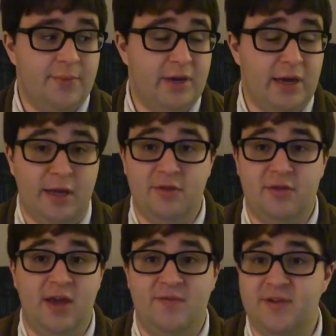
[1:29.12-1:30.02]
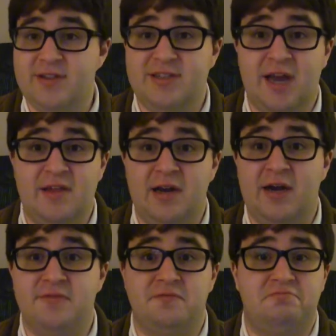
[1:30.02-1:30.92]
I mean, I could safely say that
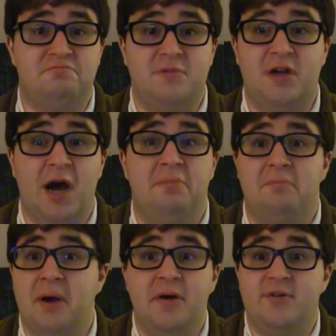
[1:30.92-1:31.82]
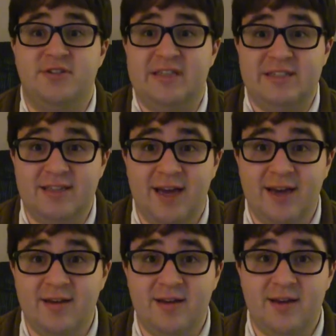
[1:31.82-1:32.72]
I've gotten better since
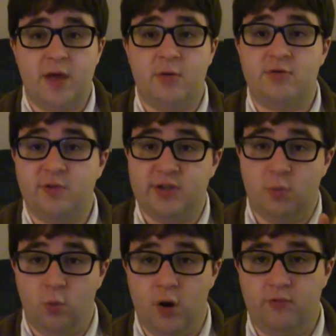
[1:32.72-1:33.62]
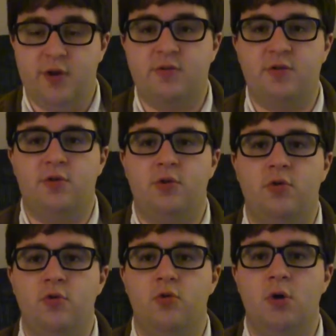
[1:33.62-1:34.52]
then. That was reason one. Reason
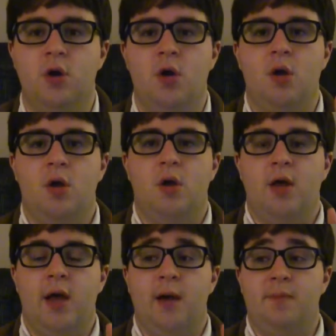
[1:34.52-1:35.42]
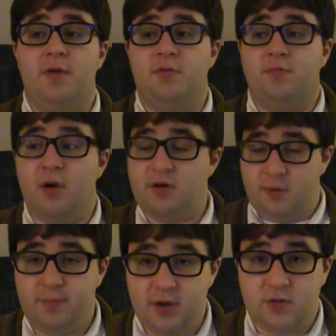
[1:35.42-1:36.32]
two, and this was probably
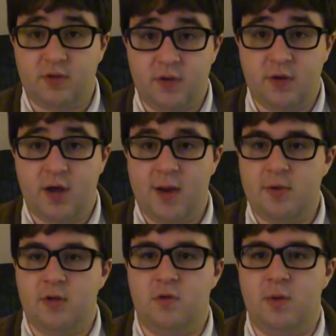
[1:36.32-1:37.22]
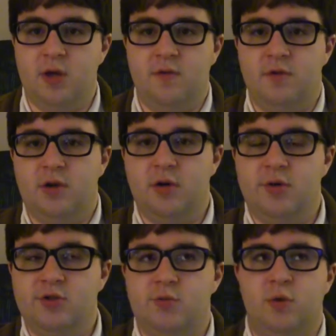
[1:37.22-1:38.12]
the biggest thing that got me into making
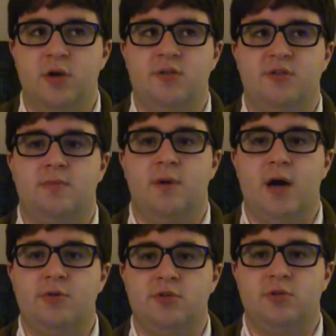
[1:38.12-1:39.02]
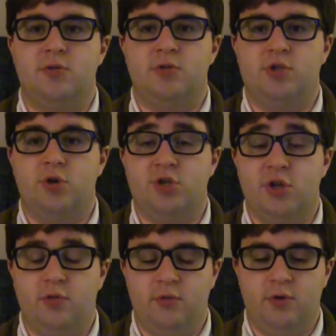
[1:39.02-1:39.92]
videos, was I was
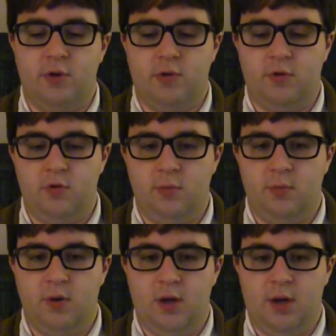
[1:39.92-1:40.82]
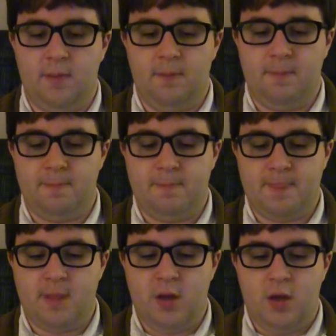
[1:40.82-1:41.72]
searching through YouTube
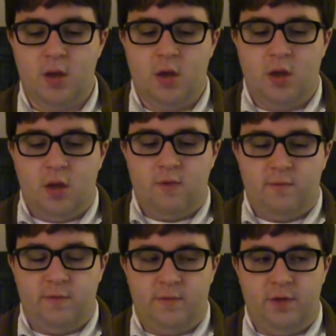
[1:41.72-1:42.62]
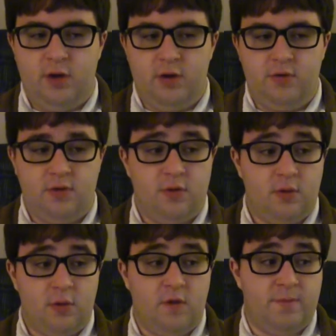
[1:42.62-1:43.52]
for videos
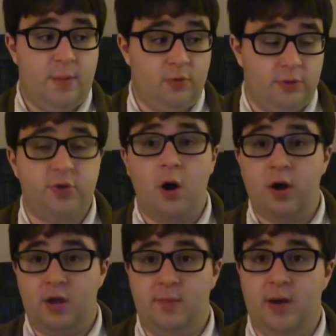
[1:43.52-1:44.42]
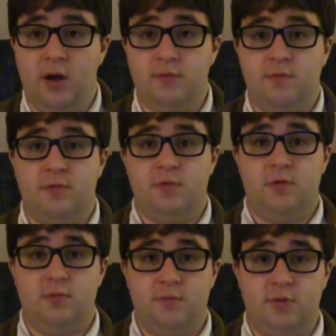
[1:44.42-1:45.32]
of people talking about
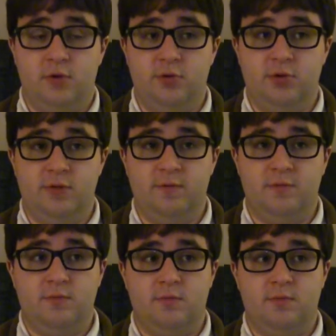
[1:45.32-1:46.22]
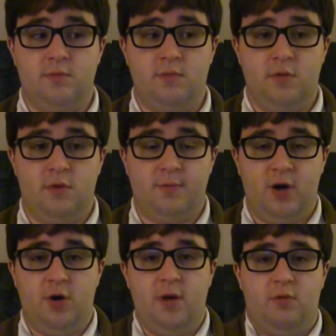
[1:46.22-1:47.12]
the news of the
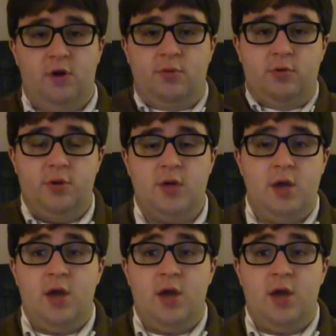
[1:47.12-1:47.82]
Spider-Man reboot.